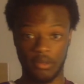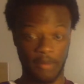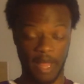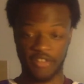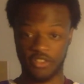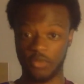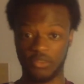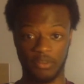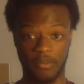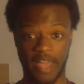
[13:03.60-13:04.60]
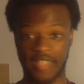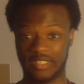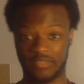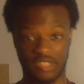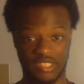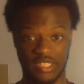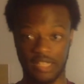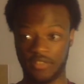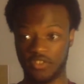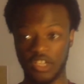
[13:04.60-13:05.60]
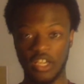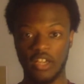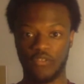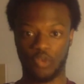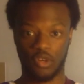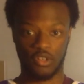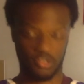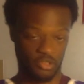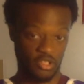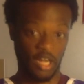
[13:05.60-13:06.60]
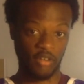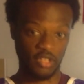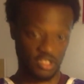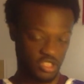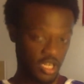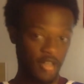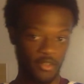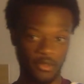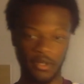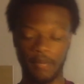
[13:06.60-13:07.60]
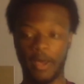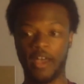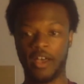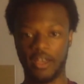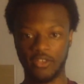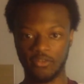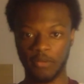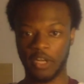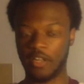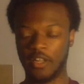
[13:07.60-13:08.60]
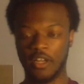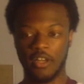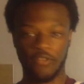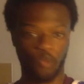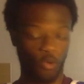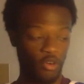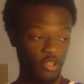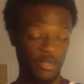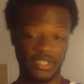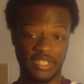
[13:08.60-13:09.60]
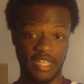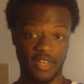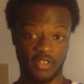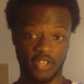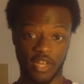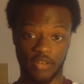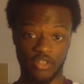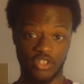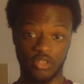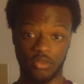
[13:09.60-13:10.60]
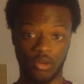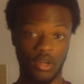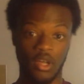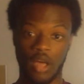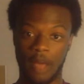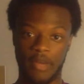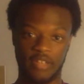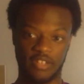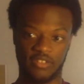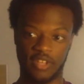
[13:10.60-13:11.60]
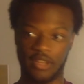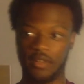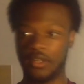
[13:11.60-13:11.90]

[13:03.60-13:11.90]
the last year was a massive success for not only the channel, in my eyes, but for U.S. and Canada soccer in general. I mean, as I said,